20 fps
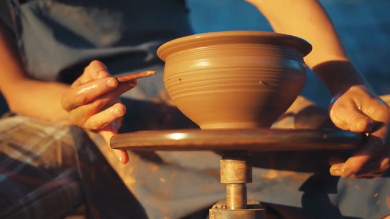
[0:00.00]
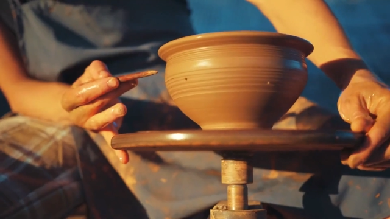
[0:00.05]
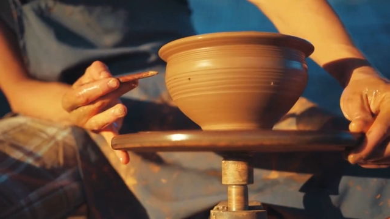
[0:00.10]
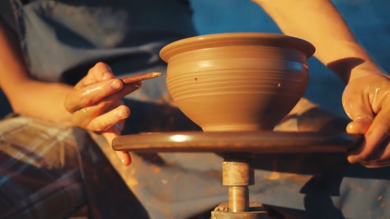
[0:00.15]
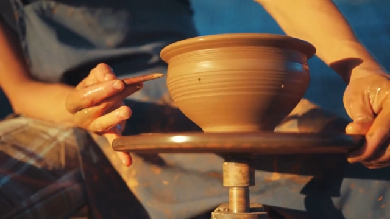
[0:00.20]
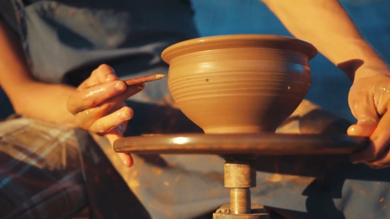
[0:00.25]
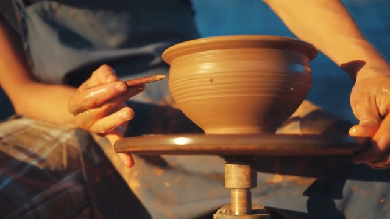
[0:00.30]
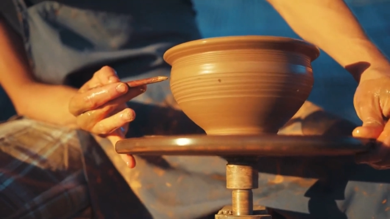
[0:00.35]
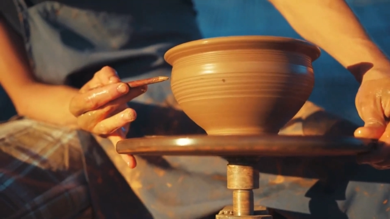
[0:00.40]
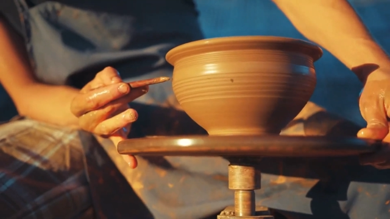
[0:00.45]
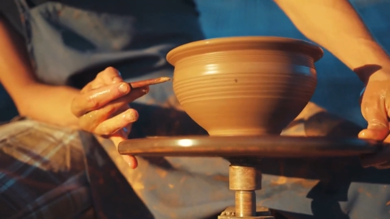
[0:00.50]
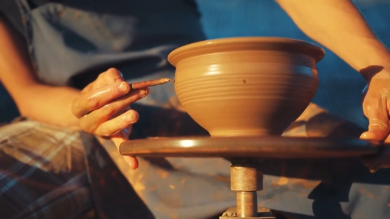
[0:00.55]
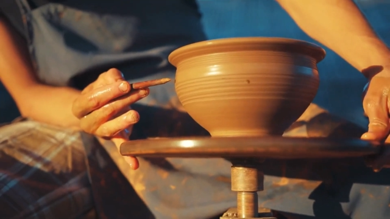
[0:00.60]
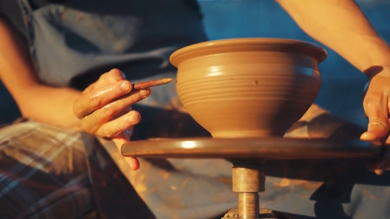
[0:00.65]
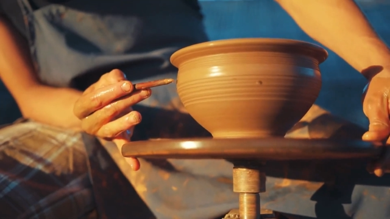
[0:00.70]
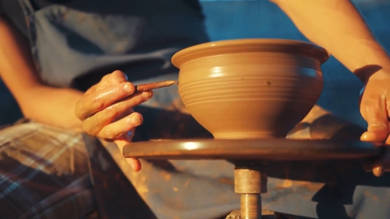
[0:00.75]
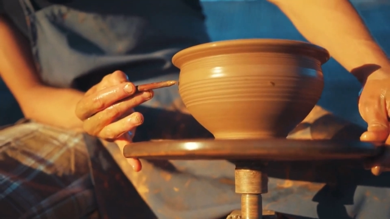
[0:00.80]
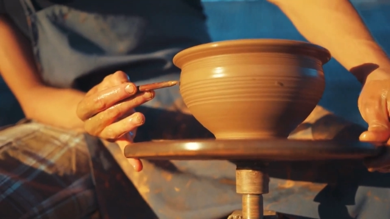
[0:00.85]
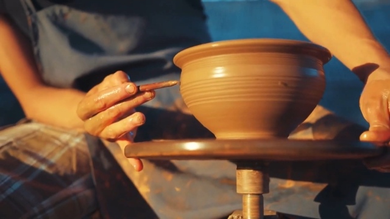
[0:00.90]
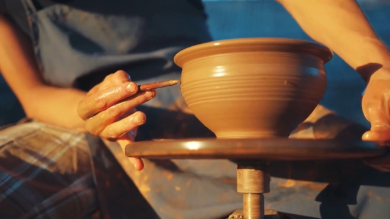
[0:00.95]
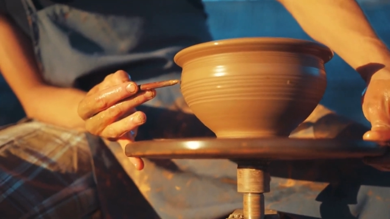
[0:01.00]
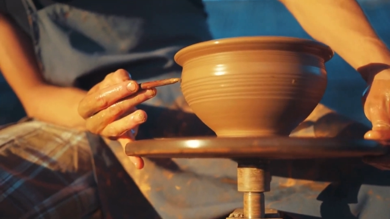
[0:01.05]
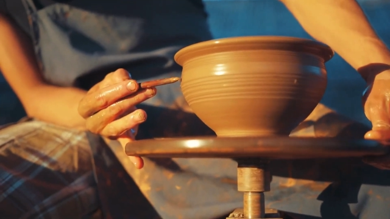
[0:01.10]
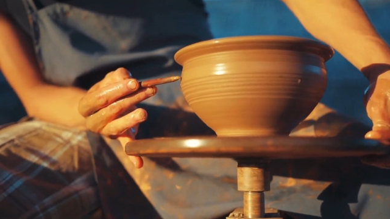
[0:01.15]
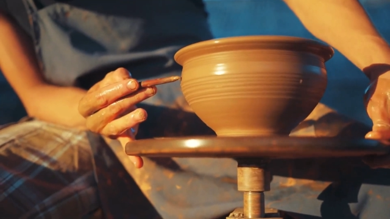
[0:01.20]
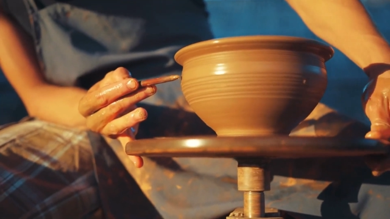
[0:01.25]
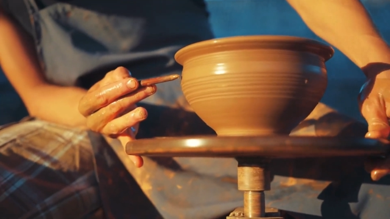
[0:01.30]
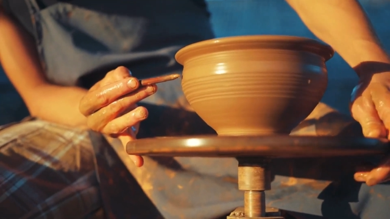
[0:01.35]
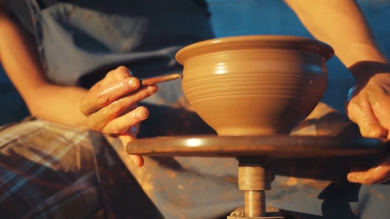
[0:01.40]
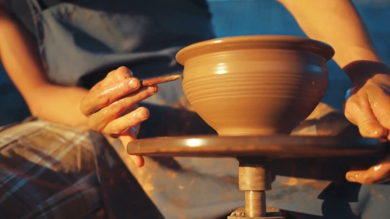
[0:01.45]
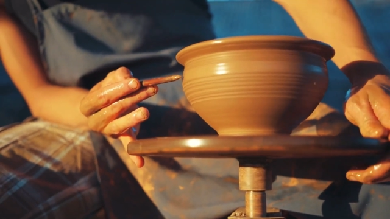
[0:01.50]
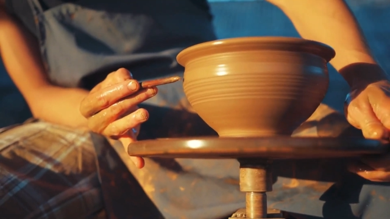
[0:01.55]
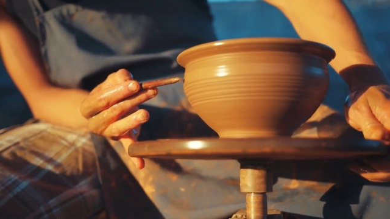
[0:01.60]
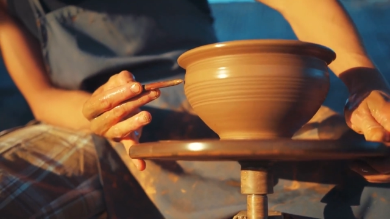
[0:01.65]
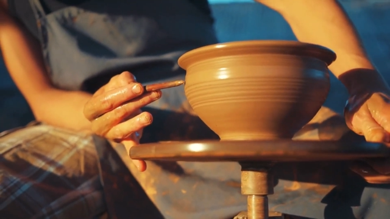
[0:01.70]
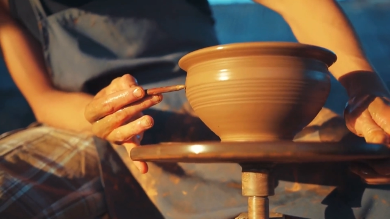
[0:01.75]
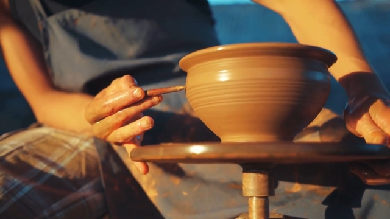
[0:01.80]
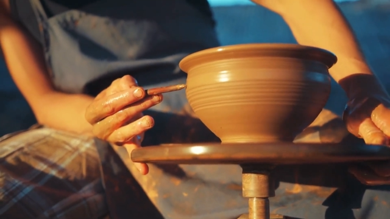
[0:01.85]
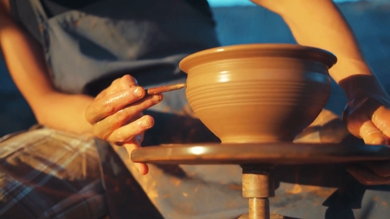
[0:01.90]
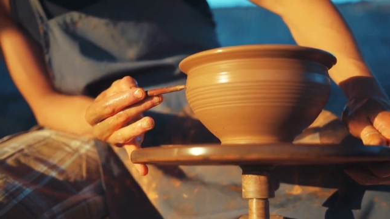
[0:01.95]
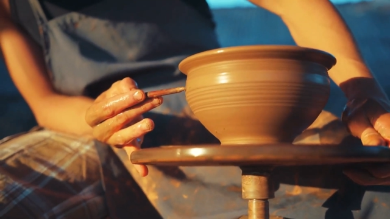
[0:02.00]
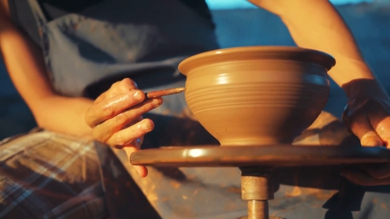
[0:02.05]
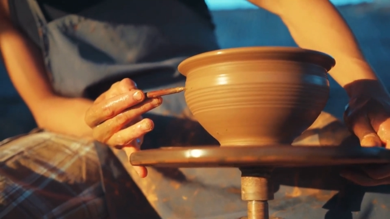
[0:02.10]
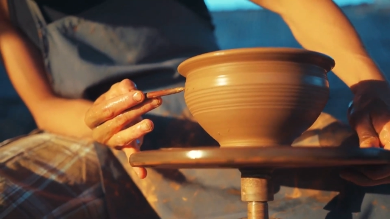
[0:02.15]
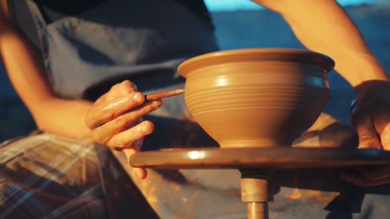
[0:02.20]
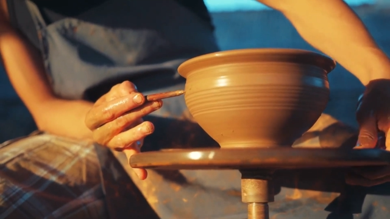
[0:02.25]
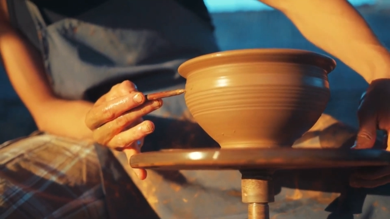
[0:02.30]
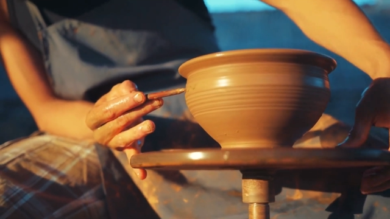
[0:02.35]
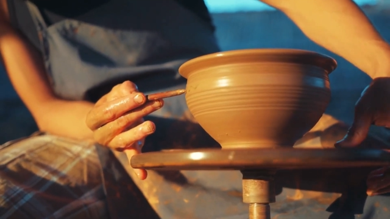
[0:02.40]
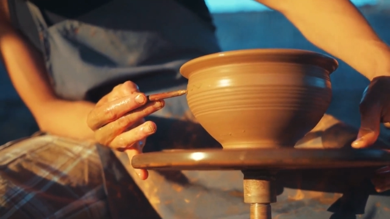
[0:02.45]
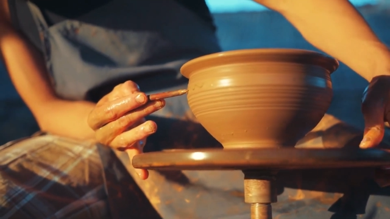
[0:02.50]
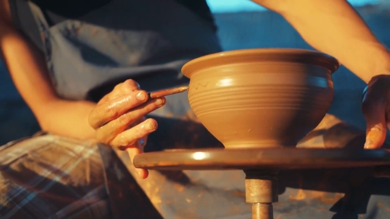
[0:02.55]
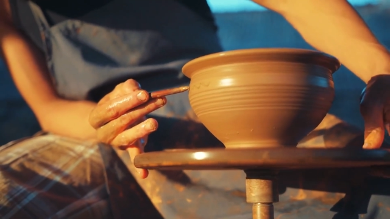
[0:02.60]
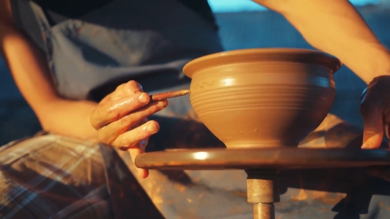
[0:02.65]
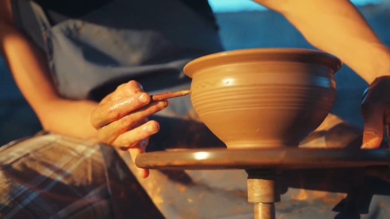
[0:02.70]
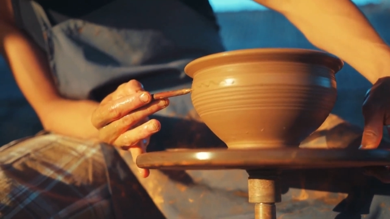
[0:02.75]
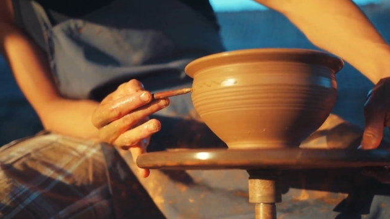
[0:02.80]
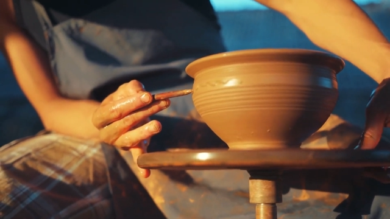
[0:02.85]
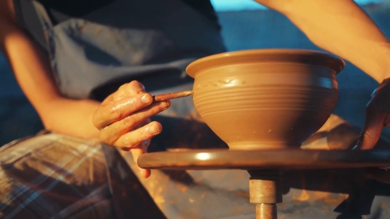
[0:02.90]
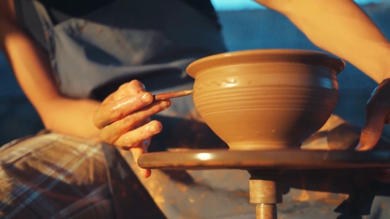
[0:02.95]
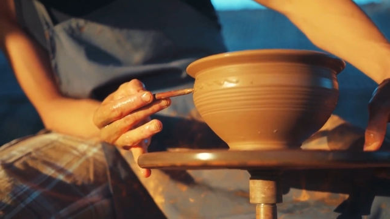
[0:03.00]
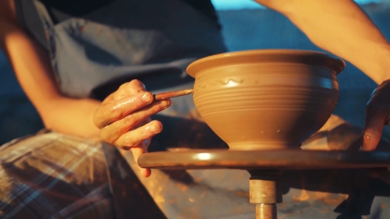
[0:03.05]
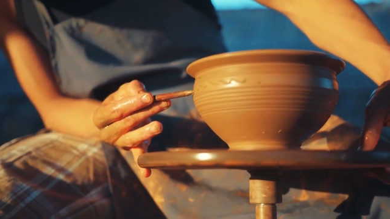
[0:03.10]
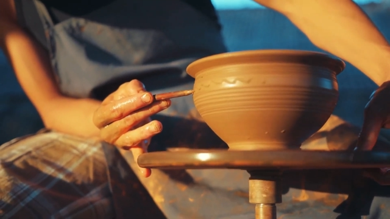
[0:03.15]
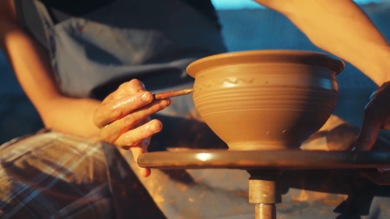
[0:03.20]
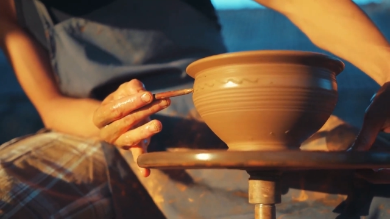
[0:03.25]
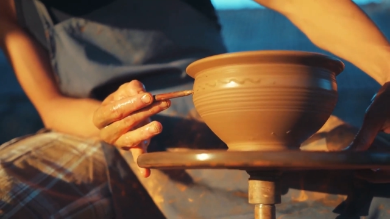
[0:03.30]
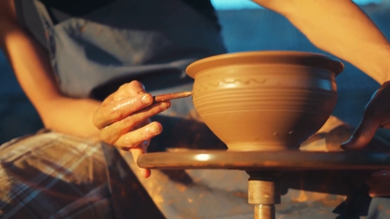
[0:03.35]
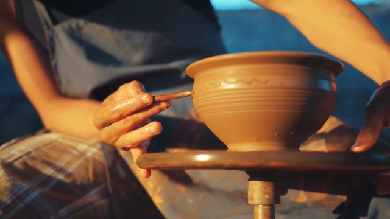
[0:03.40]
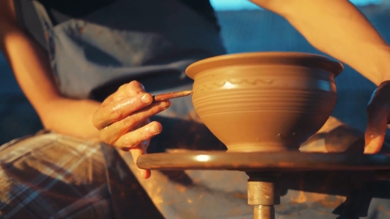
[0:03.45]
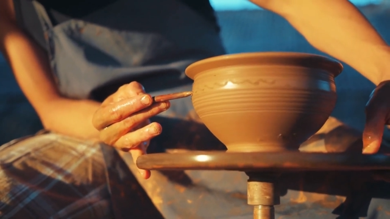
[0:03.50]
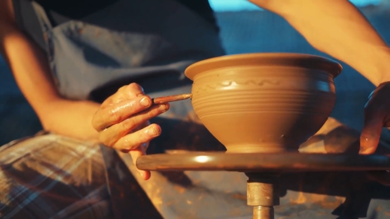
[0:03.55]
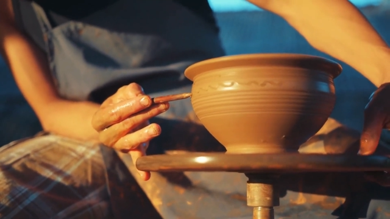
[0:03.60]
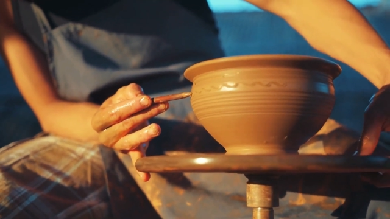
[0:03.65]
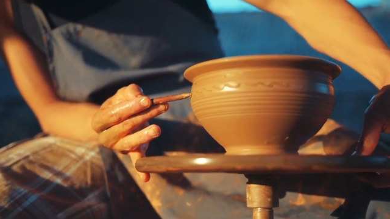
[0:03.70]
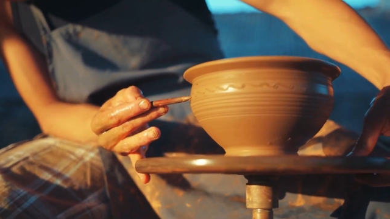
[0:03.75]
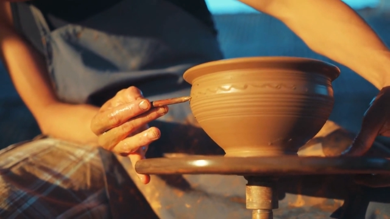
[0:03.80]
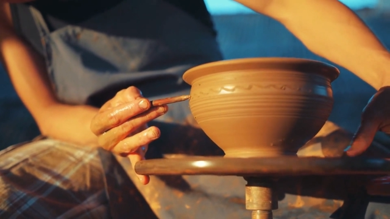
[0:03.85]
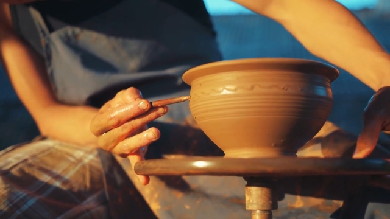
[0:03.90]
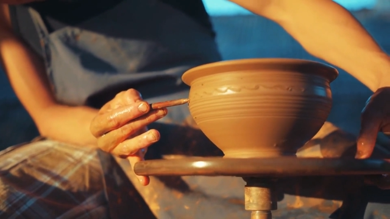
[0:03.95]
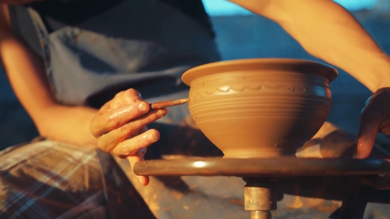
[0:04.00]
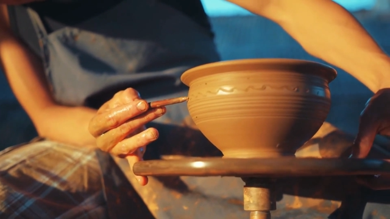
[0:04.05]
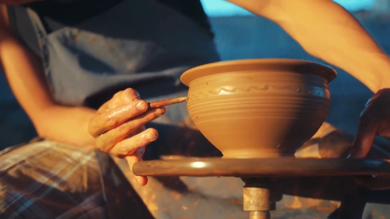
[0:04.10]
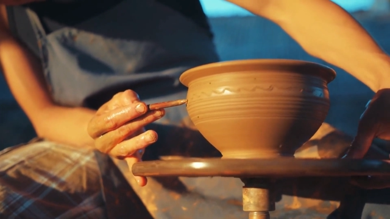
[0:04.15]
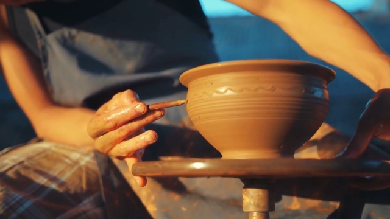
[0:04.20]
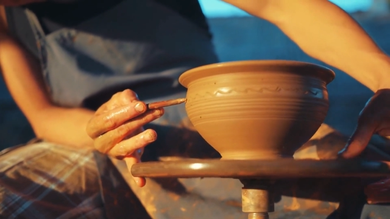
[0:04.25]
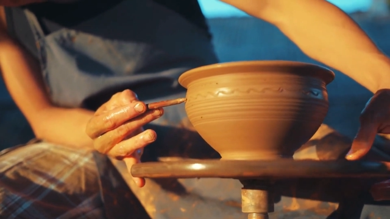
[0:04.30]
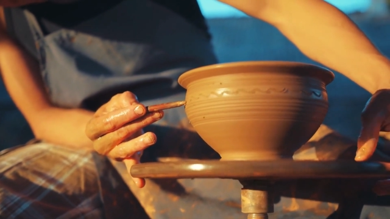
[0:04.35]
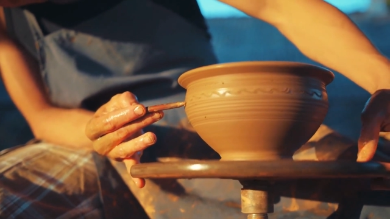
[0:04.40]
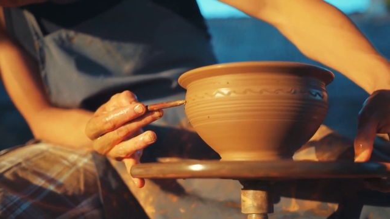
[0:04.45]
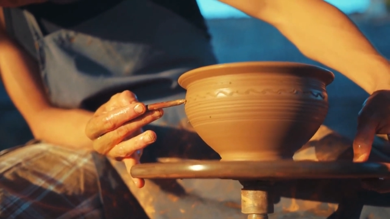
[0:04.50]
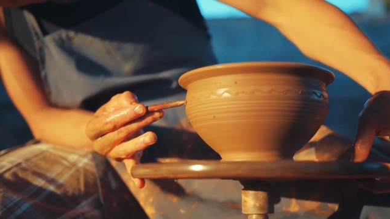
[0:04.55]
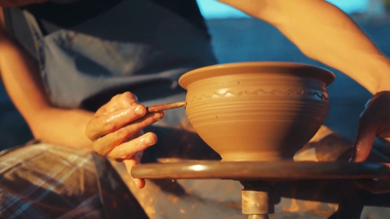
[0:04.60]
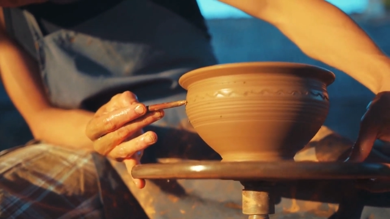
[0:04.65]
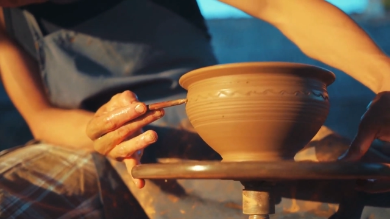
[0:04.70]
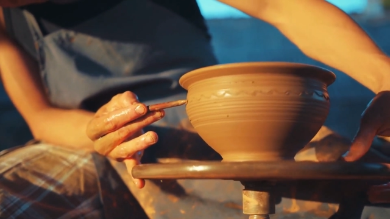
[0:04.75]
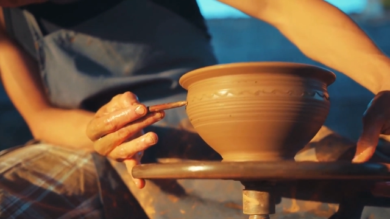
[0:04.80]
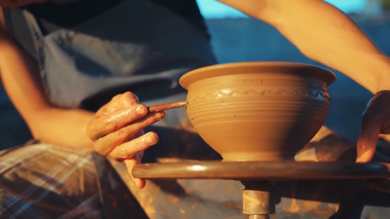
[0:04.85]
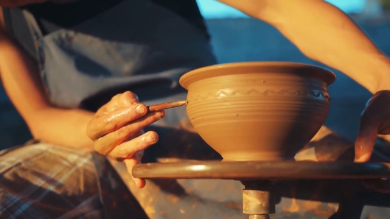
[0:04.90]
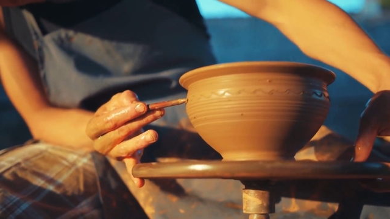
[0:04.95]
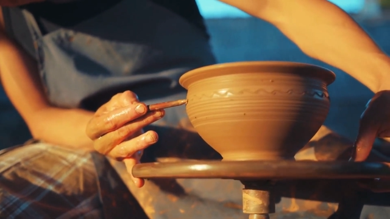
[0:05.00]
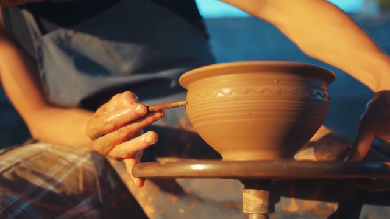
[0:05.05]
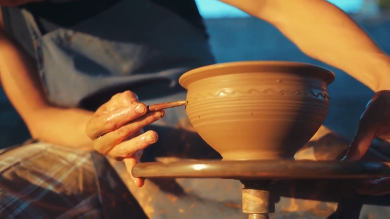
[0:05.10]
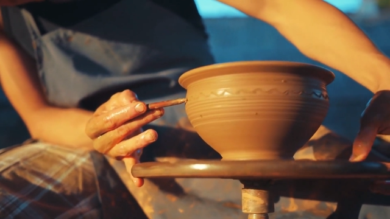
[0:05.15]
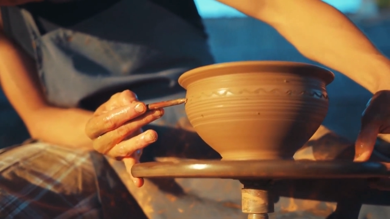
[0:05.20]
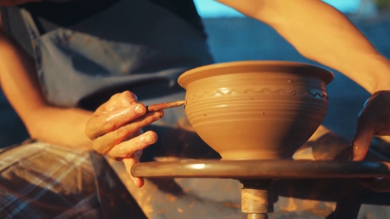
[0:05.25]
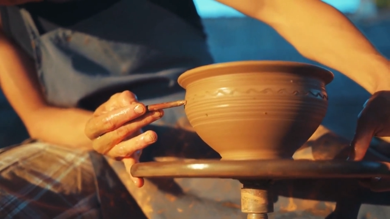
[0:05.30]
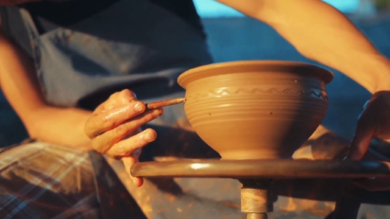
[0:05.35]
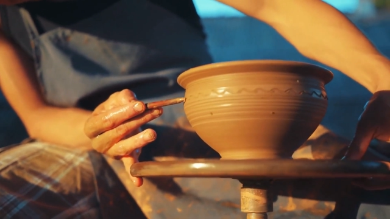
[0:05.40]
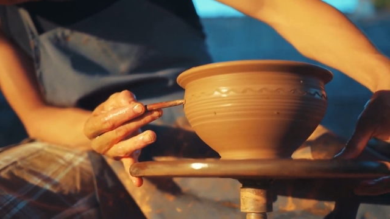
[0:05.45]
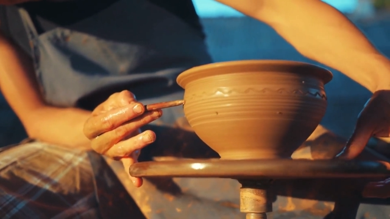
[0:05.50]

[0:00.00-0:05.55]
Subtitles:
(no speaker visible)